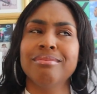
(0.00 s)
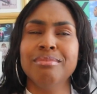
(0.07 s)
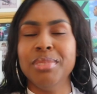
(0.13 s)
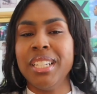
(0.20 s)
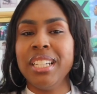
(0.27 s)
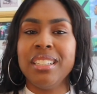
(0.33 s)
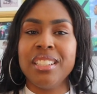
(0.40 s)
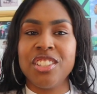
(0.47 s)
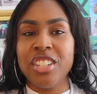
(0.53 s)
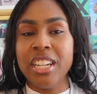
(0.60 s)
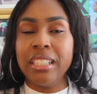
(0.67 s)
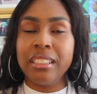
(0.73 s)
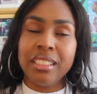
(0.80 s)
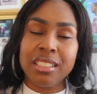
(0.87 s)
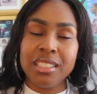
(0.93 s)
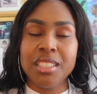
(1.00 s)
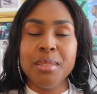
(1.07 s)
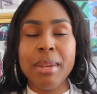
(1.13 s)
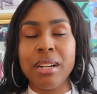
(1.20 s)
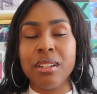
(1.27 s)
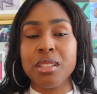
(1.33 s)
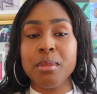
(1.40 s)
playlist, checklist,
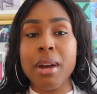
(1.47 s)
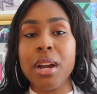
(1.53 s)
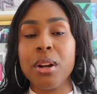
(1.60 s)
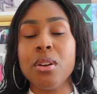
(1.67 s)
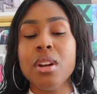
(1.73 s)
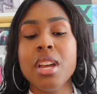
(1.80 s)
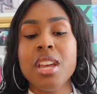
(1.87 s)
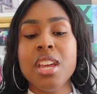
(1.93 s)
tomato, tomato.